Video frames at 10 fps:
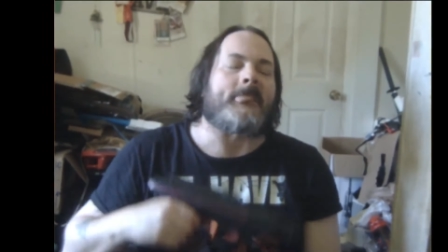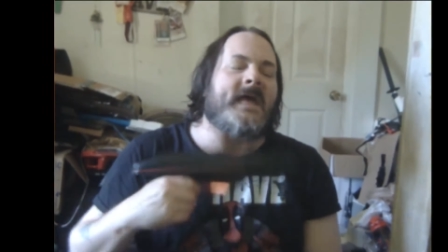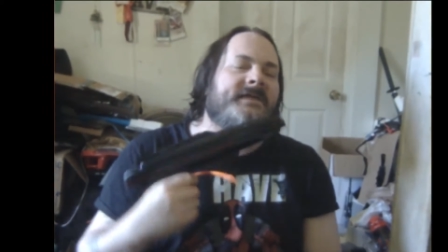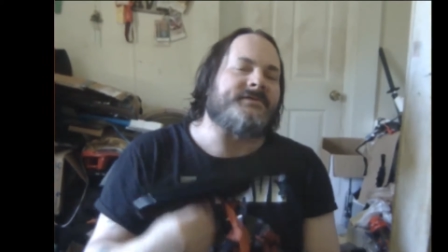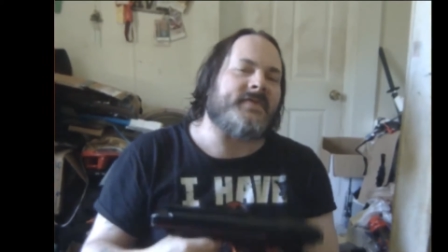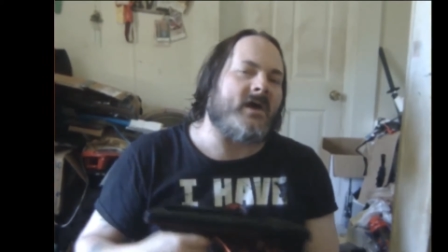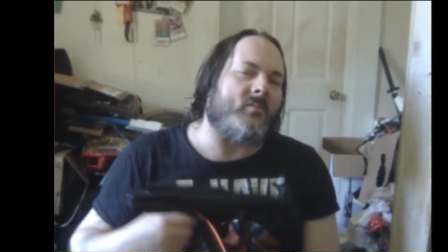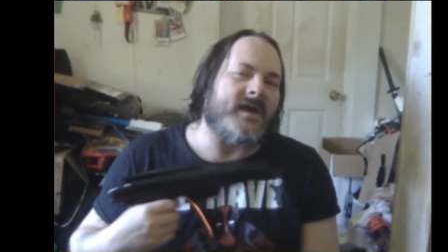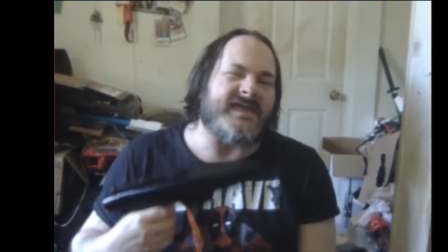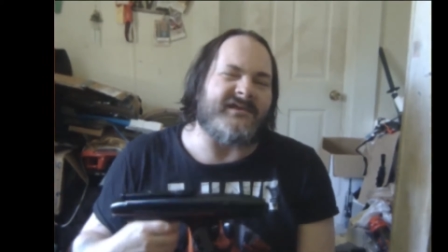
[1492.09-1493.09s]
And so that
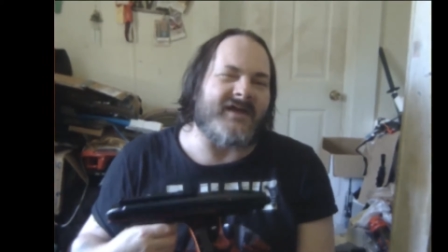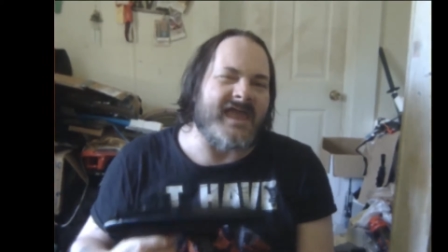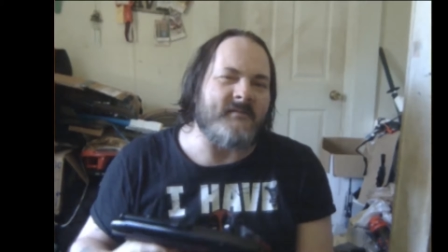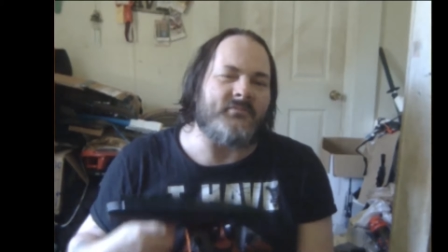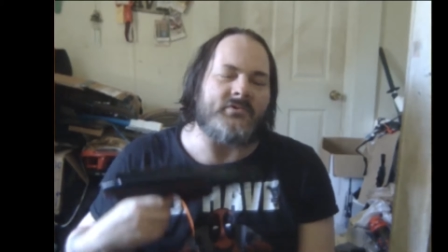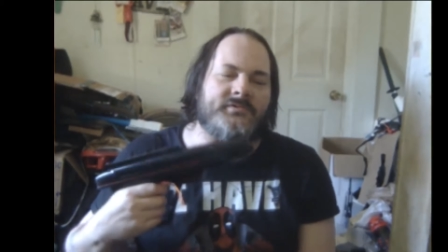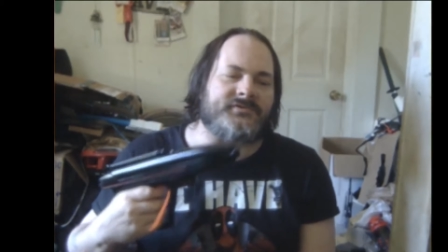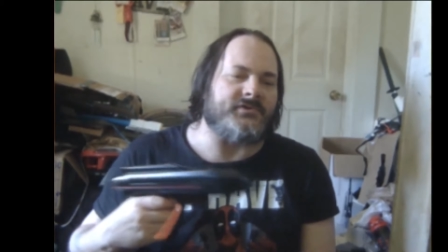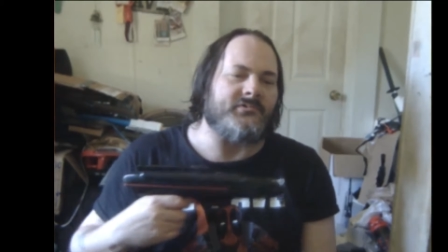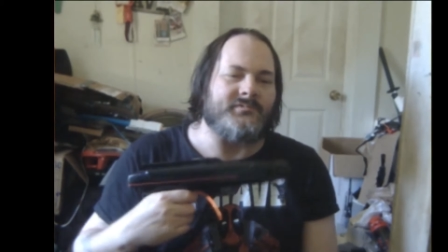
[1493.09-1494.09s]
way you're able
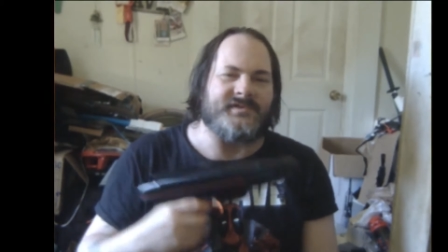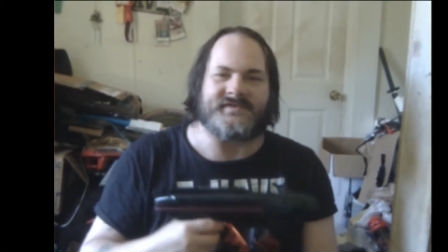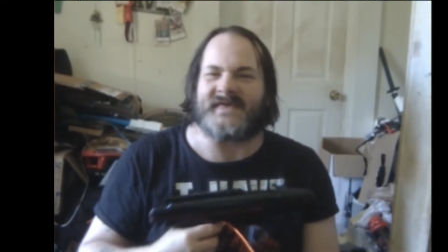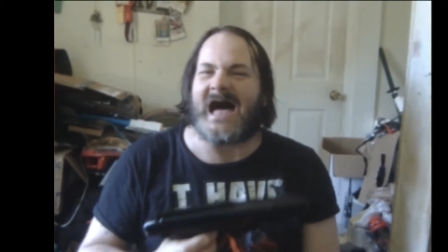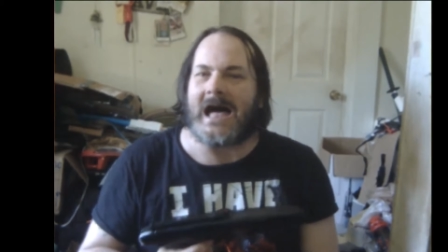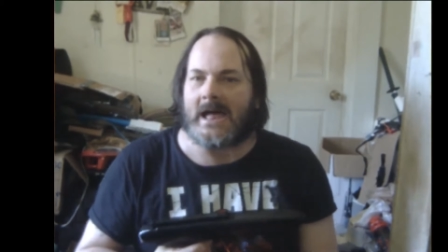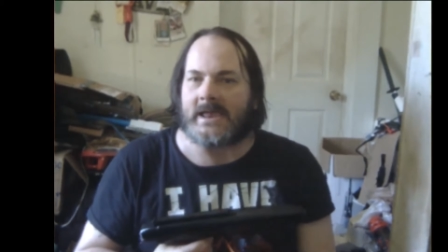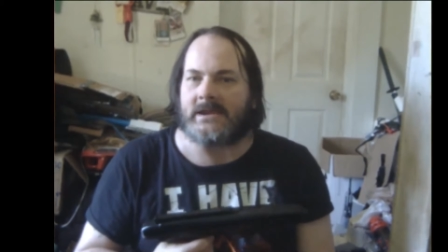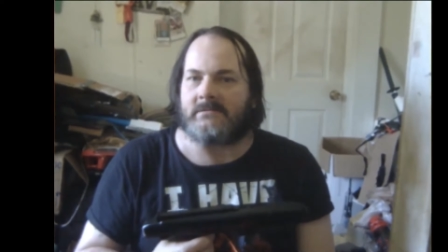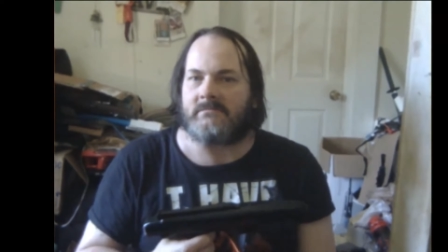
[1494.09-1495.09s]
to
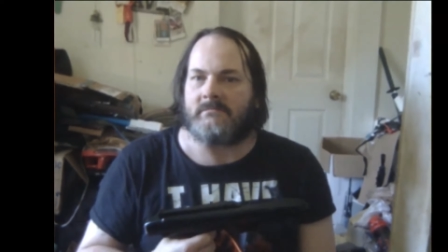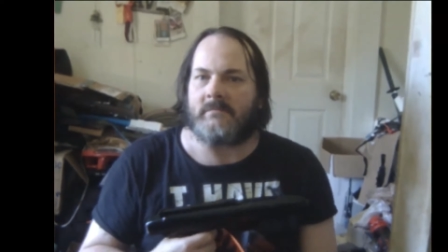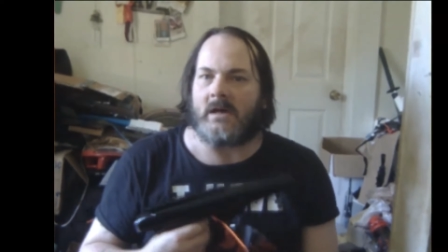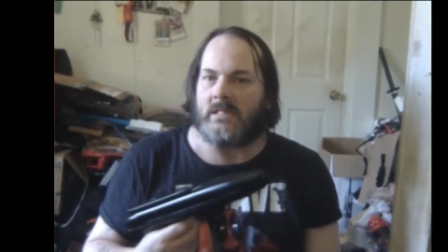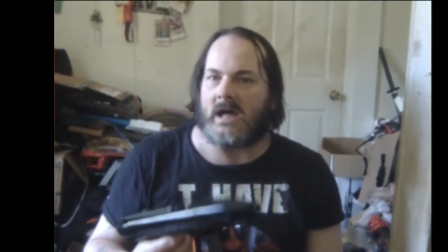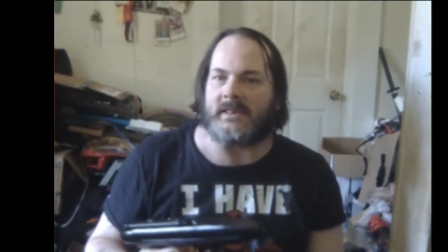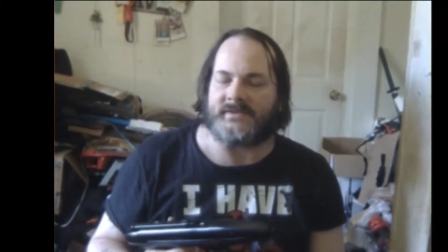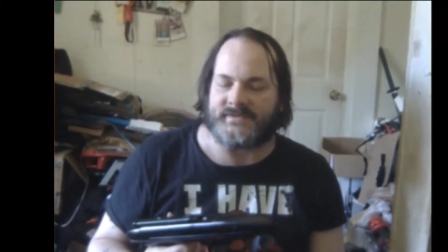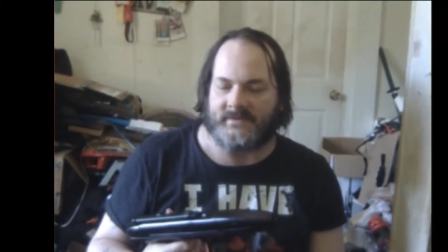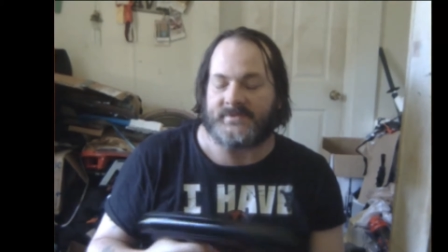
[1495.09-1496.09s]
design a lot of the
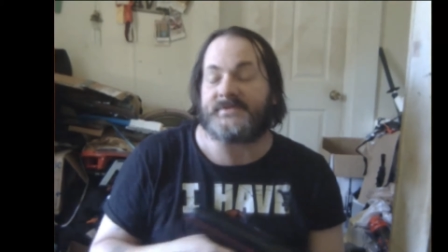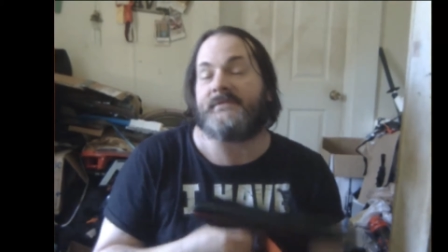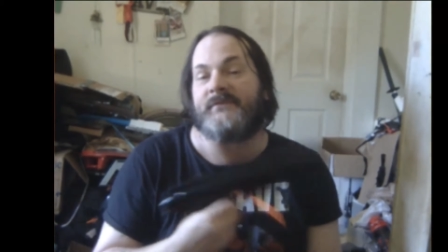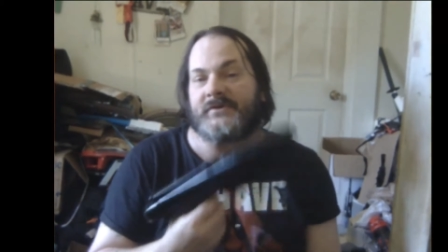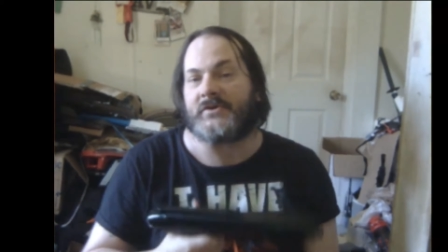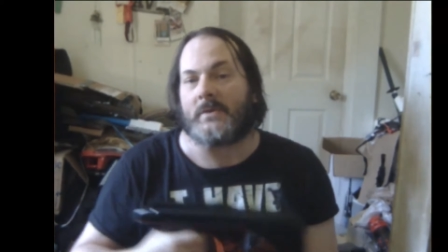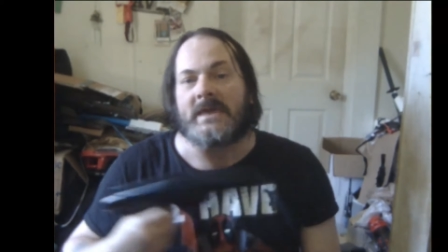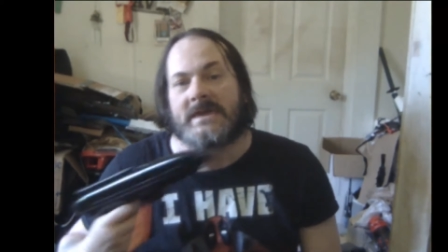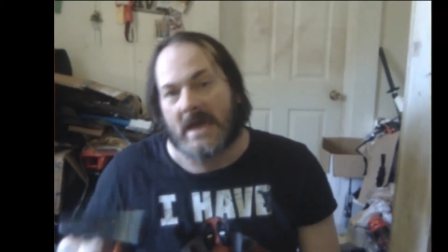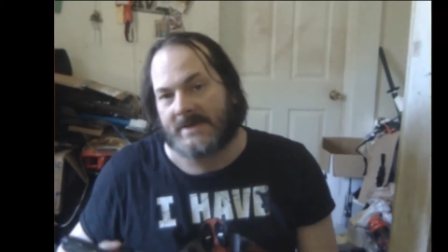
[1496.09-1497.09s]
stuff. This is if you're doing
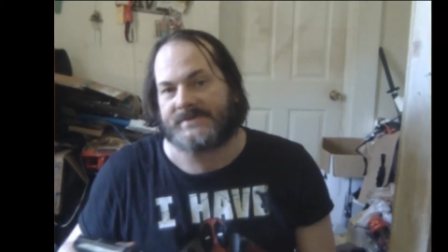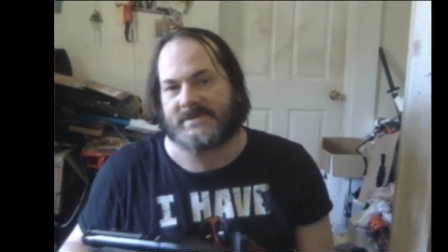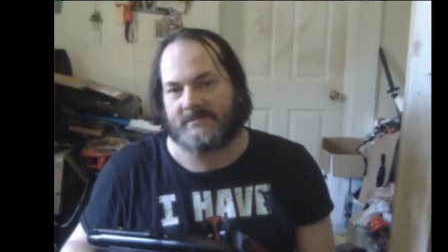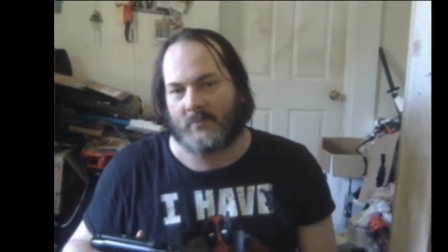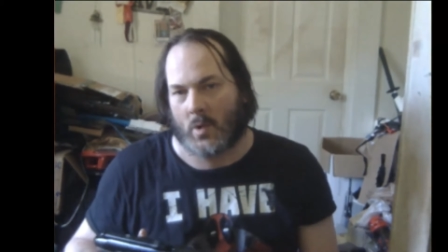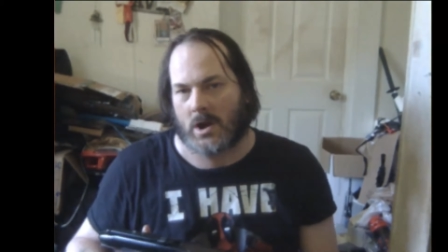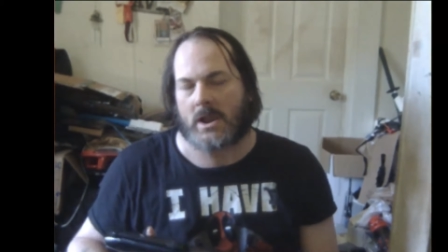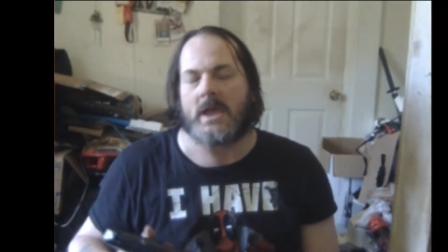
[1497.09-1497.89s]
custom work.